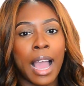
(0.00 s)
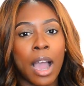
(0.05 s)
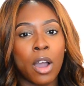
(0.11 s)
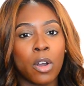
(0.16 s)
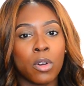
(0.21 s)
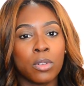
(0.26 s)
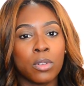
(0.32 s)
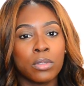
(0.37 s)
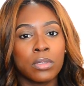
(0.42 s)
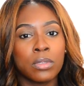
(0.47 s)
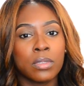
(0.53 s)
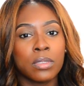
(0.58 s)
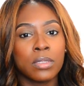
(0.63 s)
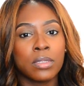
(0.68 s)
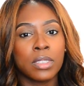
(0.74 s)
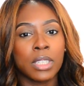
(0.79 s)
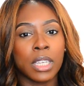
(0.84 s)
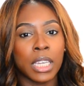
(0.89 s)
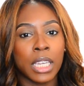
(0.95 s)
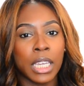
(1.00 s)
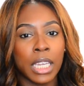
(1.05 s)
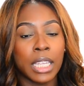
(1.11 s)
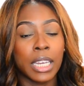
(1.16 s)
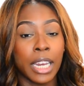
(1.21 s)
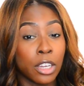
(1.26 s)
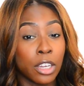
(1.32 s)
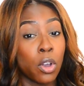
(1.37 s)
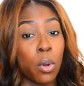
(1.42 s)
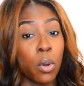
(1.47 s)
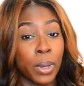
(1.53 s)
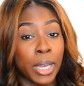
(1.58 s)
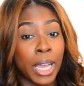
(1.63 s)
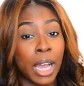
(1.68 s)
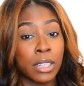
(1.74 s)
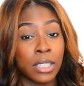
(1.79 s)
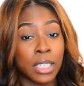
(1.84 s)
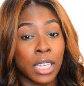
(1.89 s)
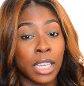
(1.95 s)
out to eat like going
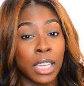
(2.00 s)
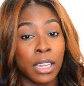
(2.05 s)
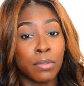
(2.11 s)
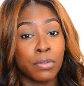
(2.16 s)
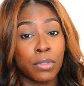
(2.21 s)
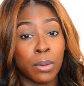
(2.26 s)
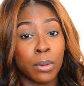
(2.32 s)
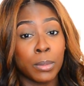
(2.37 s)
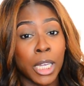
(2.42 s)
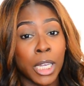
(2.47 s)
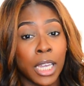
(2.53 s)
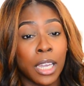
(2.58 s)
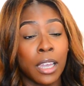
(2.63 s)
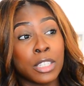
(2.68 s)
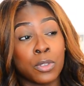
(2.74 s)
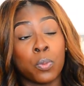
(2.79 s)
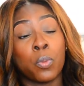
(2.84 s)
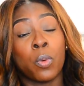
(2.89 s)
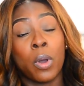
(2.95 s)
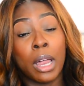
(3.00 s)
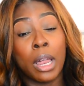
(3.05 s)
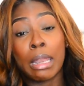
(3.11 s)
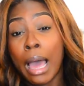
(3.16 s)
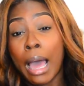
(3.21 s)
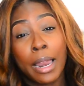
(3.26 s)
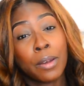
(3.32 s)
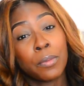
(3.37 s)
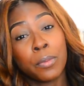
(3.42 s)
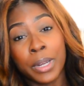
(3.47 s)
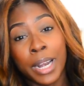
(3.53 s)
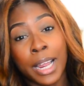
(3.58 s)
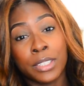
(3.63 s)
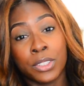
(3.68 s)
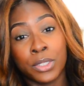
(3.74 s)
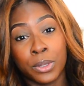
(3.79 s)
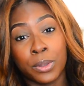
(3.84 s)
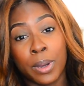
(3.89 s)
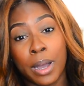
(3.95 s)
out to eat for me is a lot of what
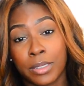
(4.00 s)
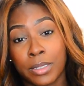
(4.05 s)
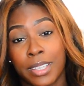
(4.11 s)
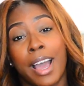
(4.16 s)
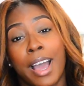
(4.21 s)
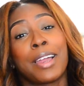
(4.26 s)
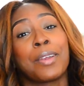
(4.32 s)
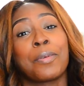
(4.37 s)
I do outside